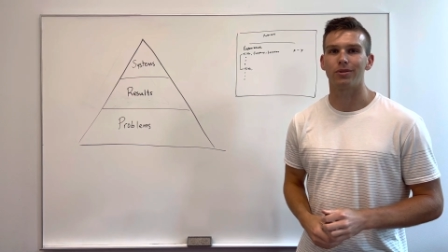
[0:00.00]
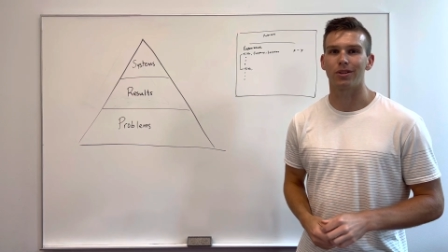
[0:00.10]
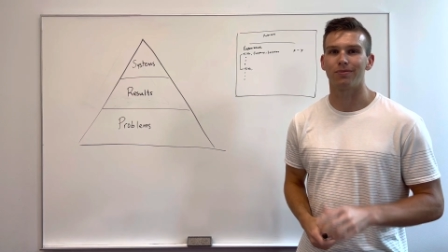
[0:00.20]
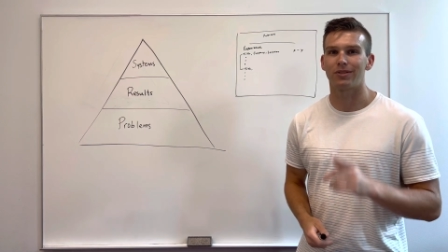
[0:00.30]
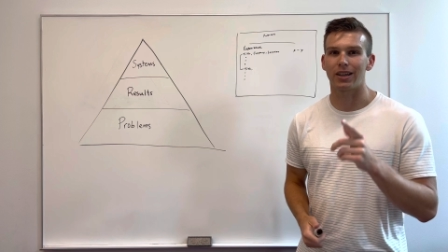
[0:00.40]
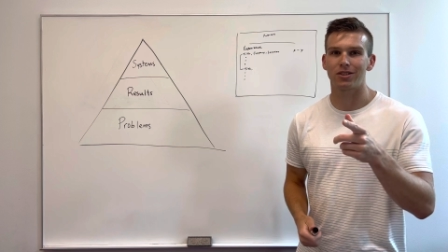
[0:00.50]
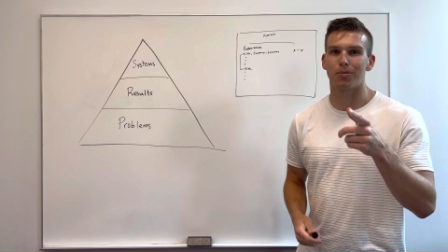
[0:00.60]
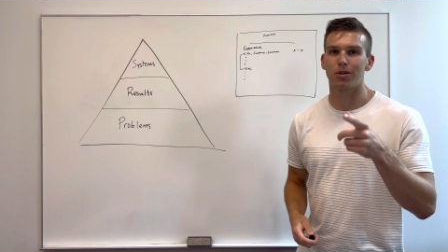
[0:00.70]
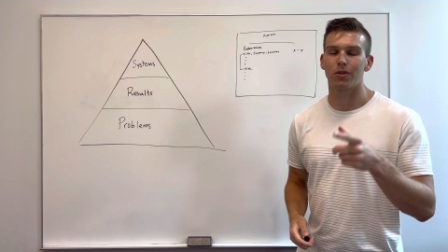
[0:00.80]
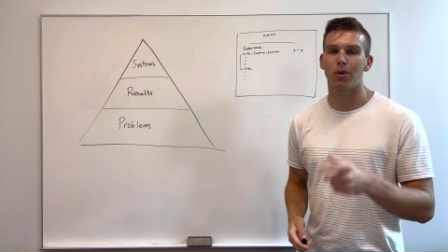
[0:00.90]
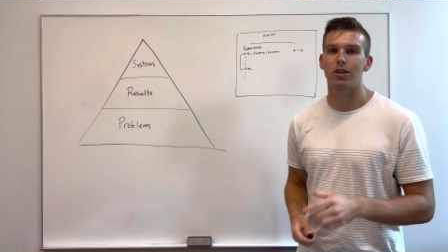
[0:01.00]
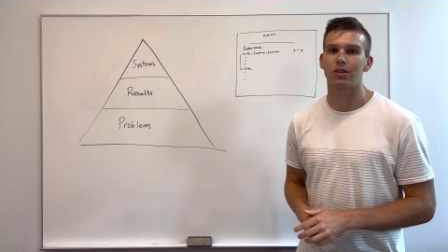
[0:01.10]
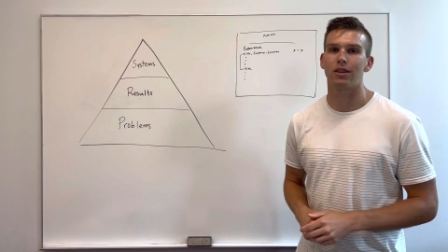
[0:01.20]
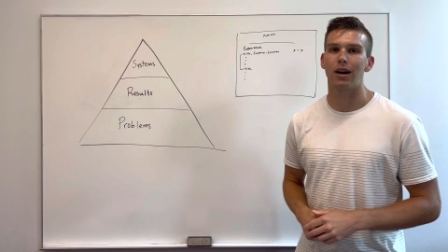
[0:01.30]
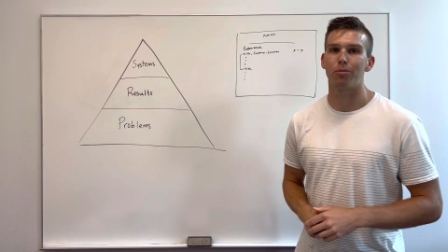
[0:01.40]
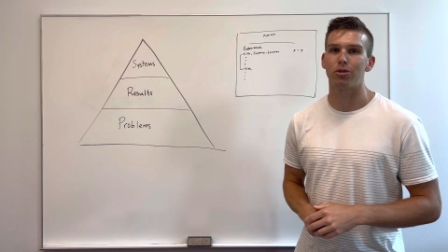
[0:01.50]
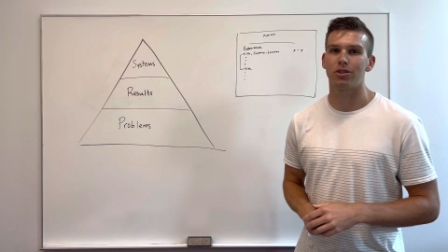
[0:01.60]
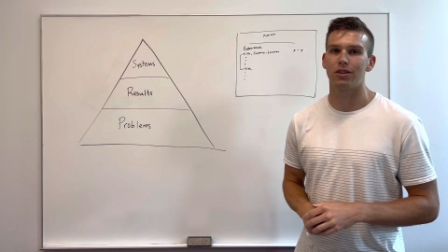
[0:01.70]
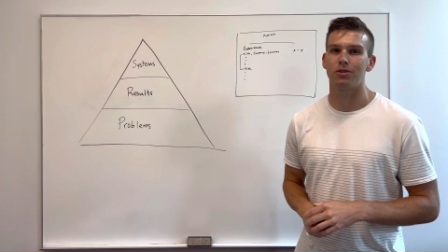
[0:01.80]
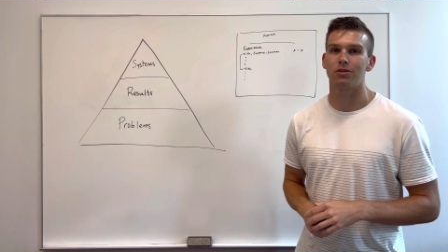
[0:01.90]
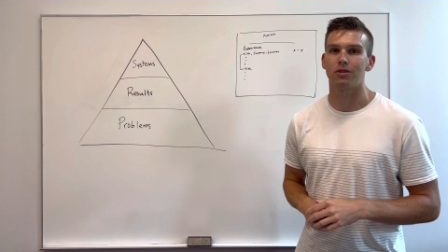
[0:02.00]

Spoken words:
So thanks so much for watching. I appreciate